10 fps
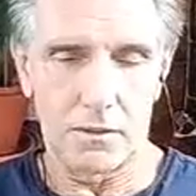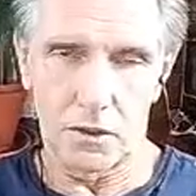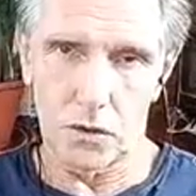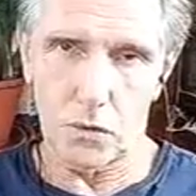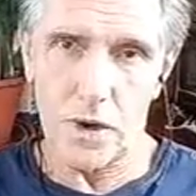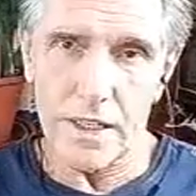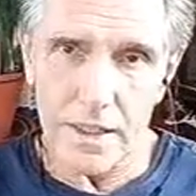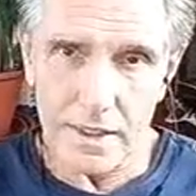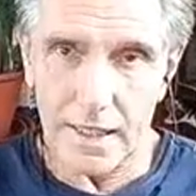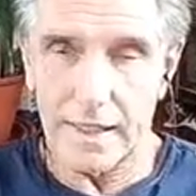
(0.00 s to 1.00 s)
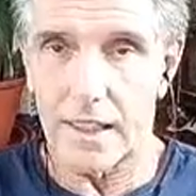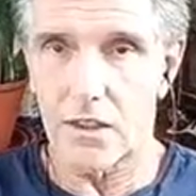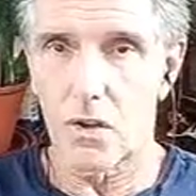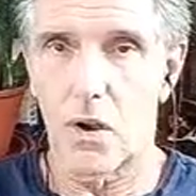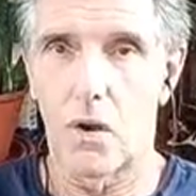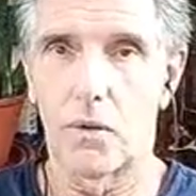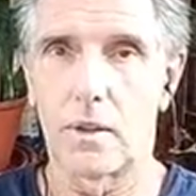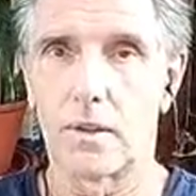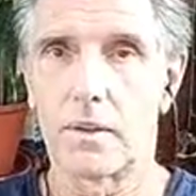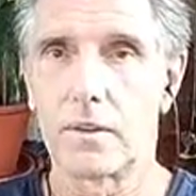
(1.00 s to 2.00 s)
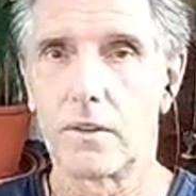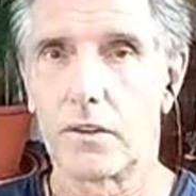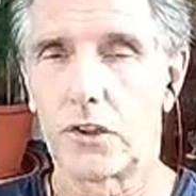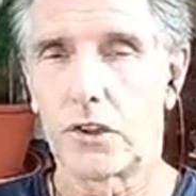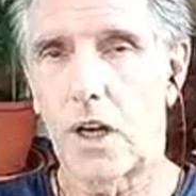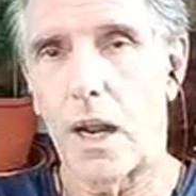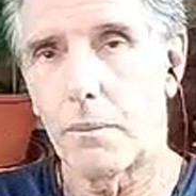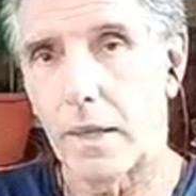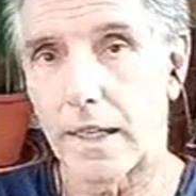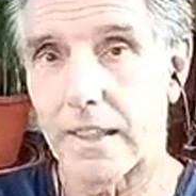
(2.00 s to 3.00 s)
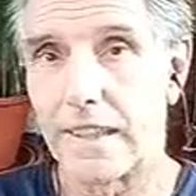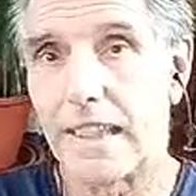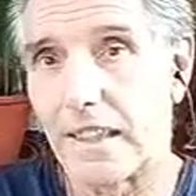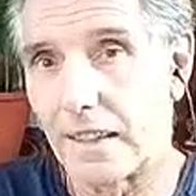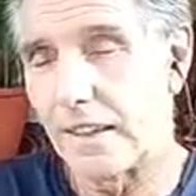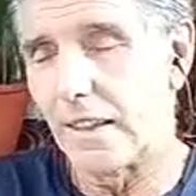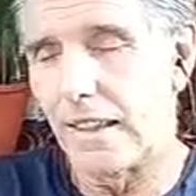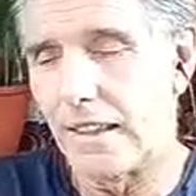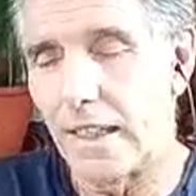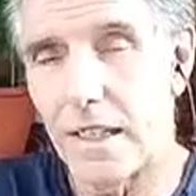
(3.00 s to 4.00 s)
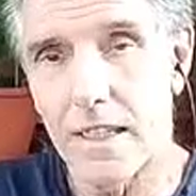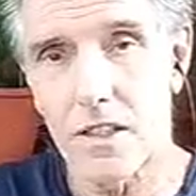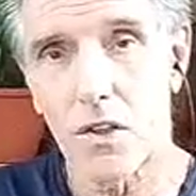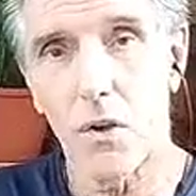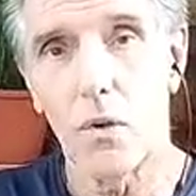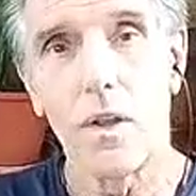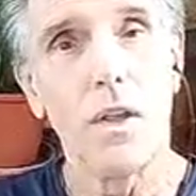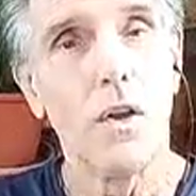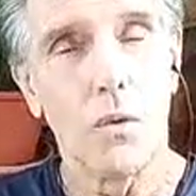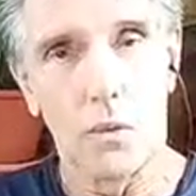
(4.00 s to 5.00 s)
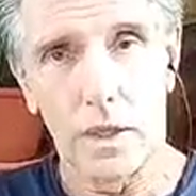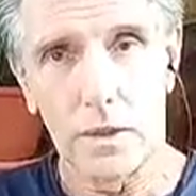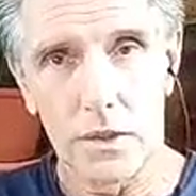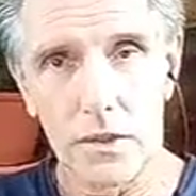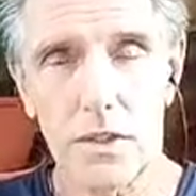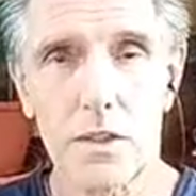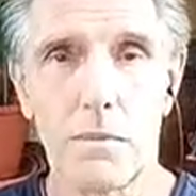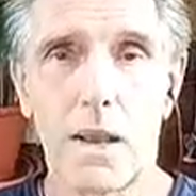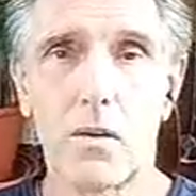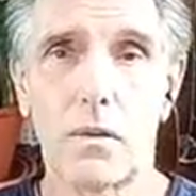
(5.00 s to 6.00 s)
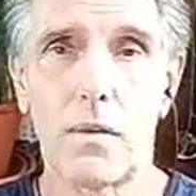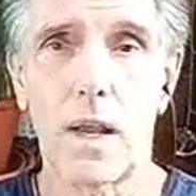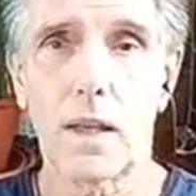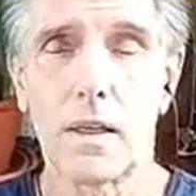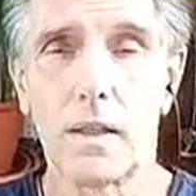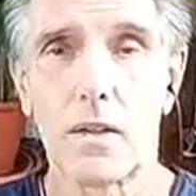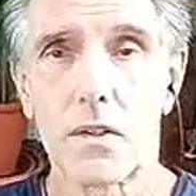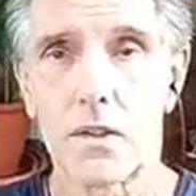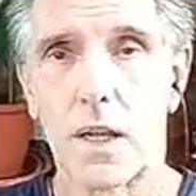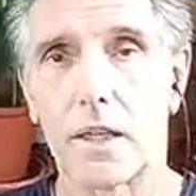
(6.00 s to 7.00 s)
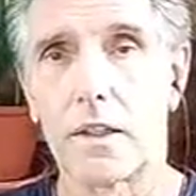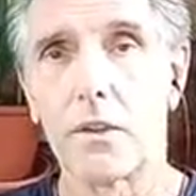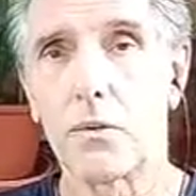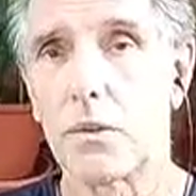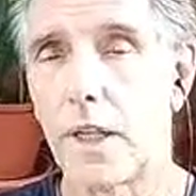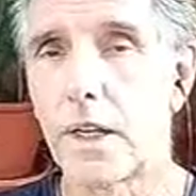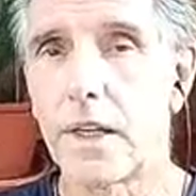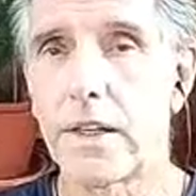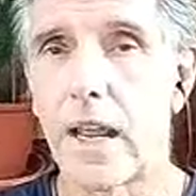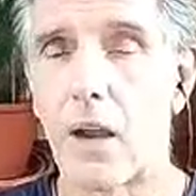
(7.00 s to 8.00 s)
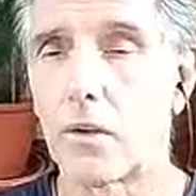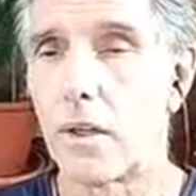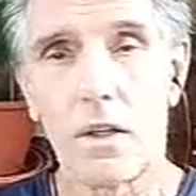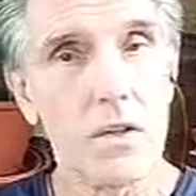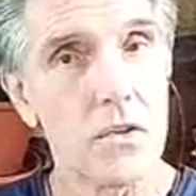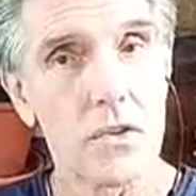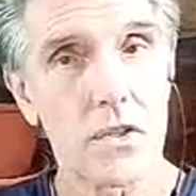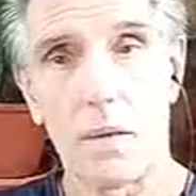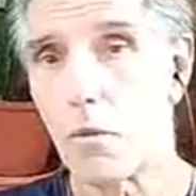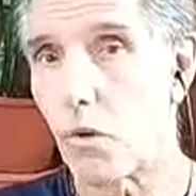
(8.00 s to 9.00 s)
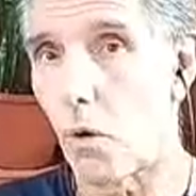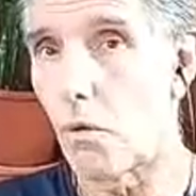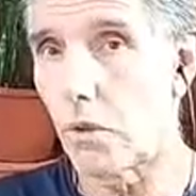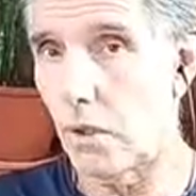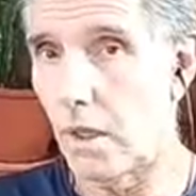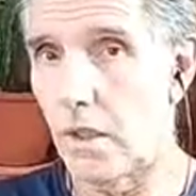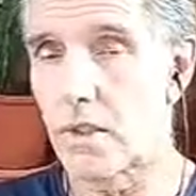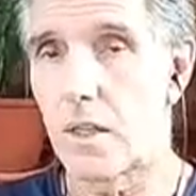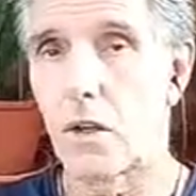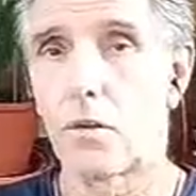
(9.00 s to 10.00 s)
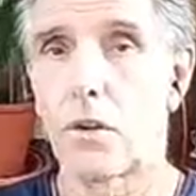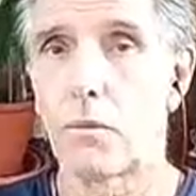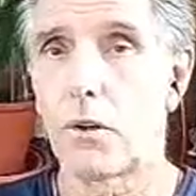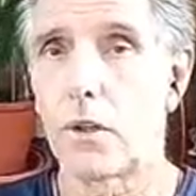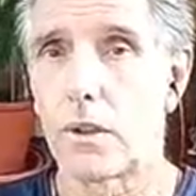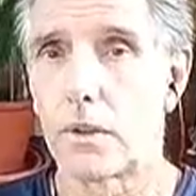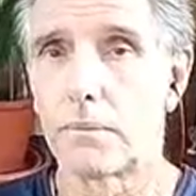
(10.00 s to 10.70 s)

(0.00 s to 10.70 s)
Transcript: squeezes and let's go, and sharp like a needle, and then let's go. Well, this is macrophage starting to taking down some growth inside of your body.